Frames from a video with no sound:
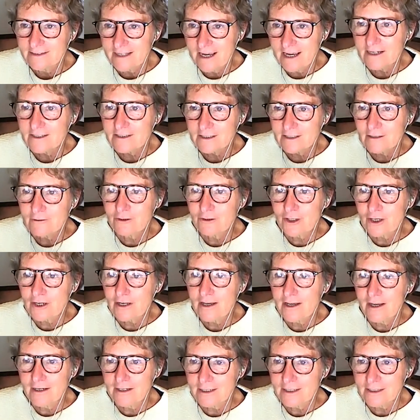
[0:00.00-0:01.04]
that a
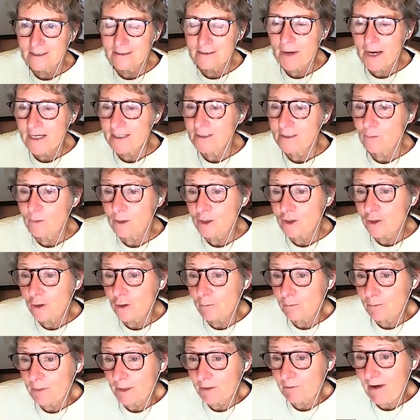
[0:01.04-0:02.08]
social learning space, which
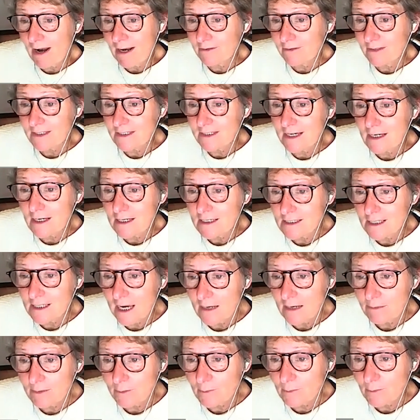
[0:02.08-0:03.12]
could be around the dinner
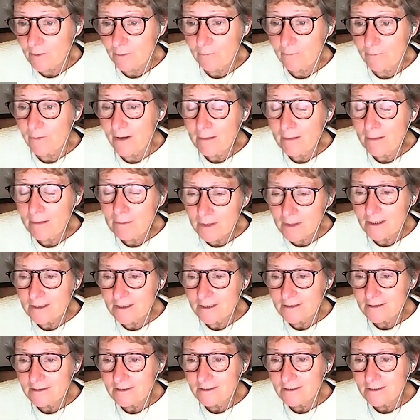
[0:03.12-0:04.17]
table with your family,